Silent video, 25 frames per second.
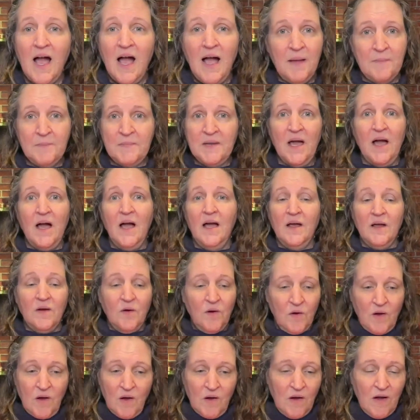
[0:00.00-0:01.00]
I'm not,
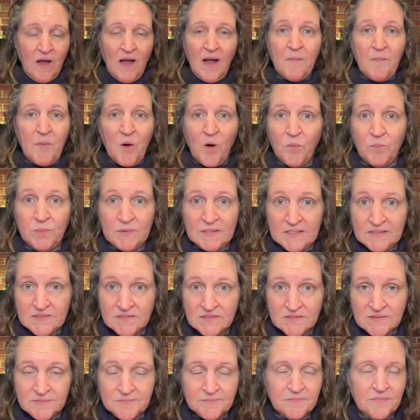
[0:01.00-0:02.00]
I'm
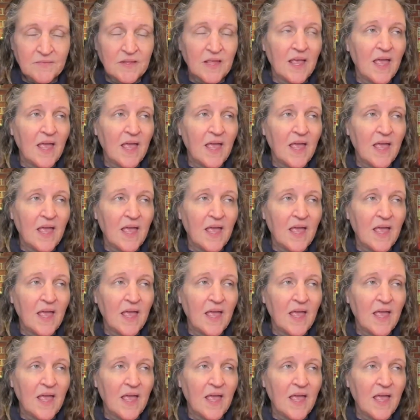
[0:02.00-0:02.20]
hopeless.